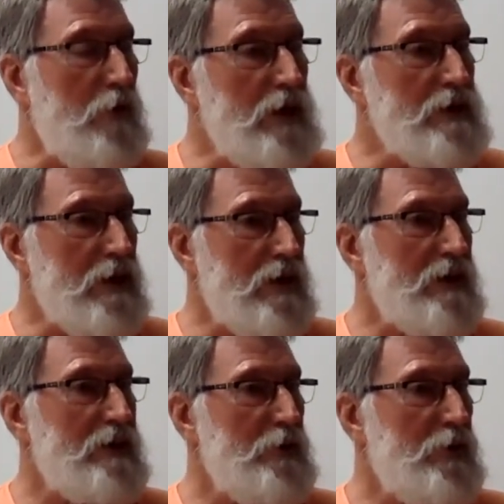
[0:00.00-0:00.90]

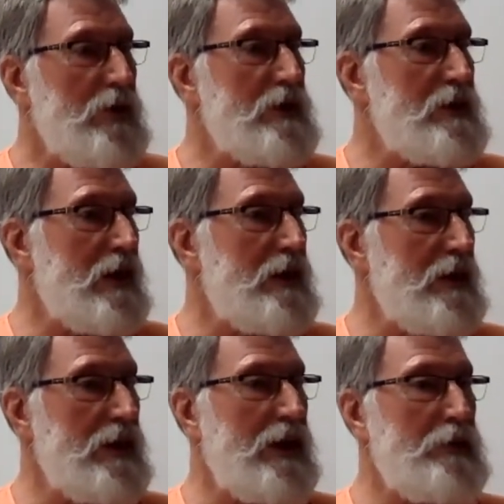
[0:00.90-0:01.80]
wiser, you'll understand
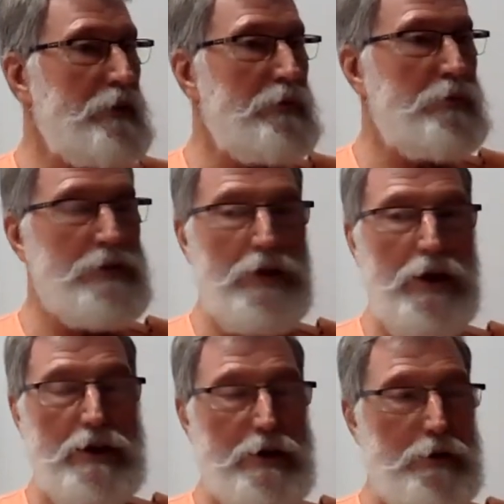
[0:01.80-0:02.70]
the anatomy and
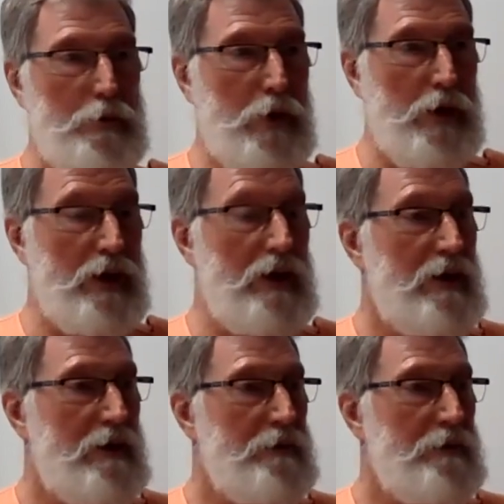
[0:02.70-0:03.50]
physiology of the body,